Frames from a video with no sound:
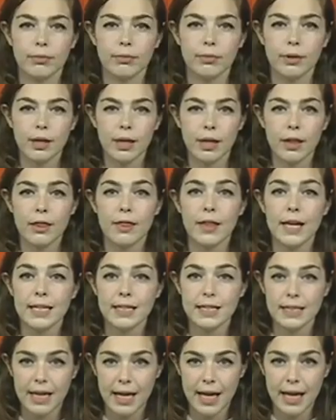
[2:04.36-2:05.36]
This
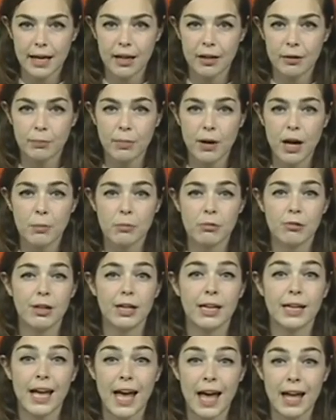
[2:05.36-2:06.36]
year, Burma
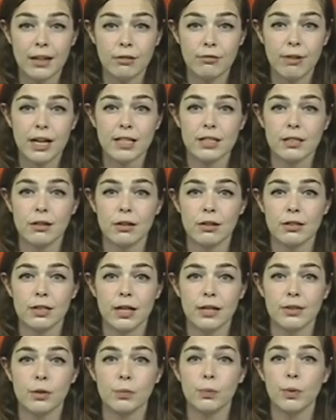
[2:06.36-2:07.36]
again ranks alongside
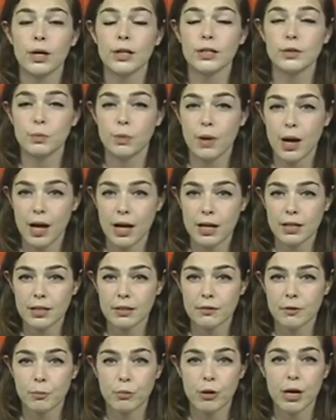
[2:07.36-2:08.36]
the world's worst
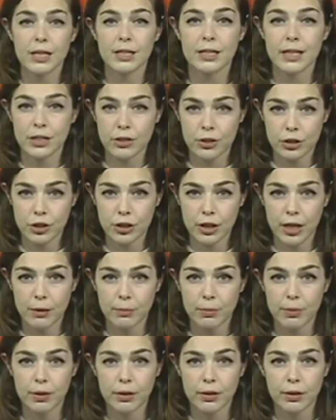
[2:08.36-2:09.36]
for press censorship.
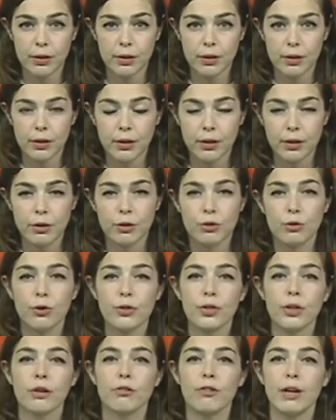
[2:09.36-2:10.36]
North
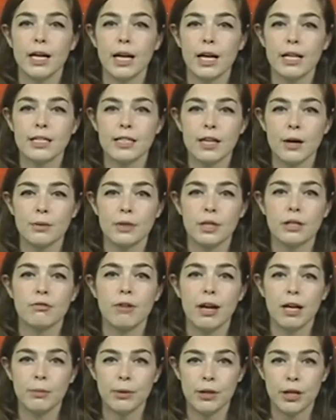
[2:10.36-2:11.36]
Korea and Saudi
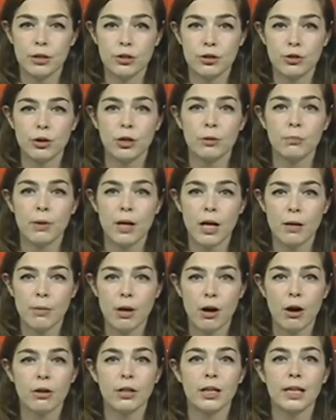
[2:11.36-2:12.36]
Arabia joined Burma
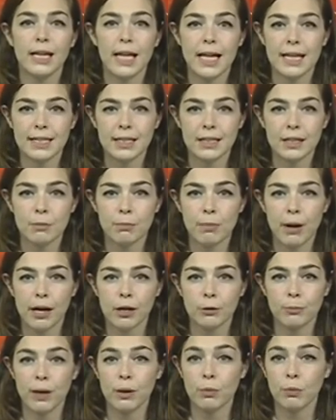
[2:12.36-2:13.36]
on a list compiled
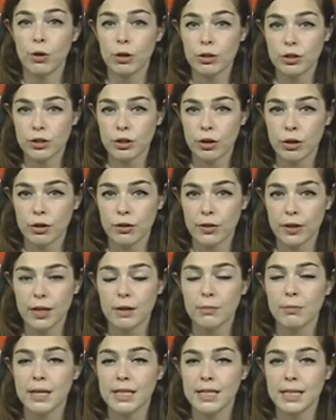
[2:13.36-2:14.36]
by Watchdog, the
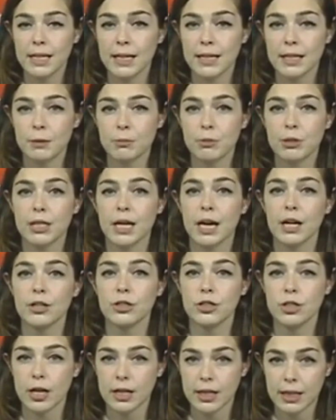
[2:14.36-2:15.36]
Committee to Protect
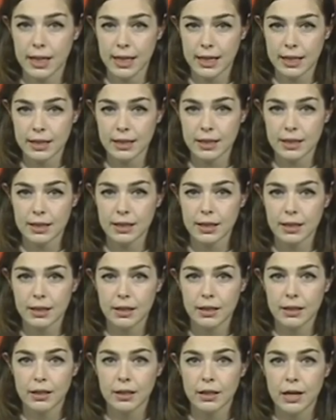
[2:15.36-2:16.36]
Journalists,
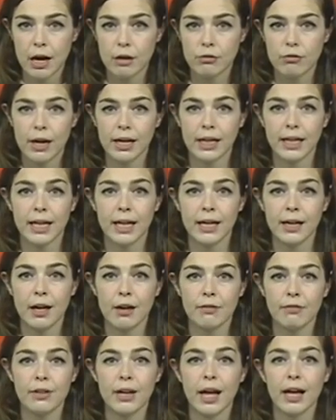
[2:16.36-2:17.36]
a ranking of
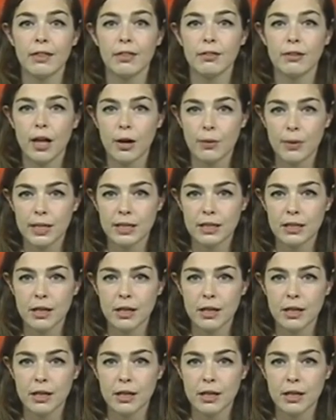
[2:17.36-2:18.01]
ninth lowest comes